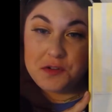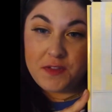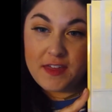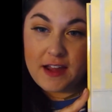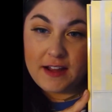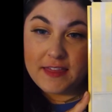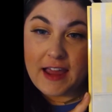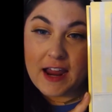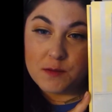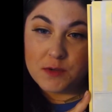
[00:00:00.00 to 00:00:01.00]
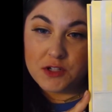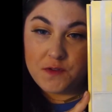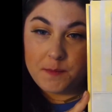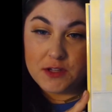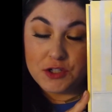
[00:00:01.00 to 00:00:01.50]
think the animals
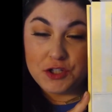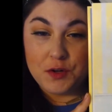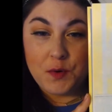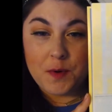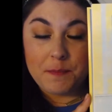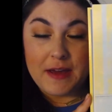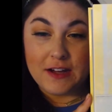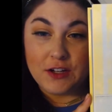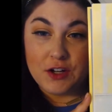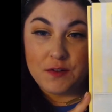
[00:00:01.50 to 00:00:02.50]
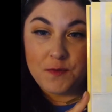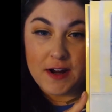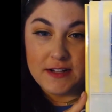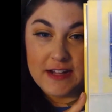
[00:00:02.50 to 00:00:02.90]
from the zoo were being a good friend to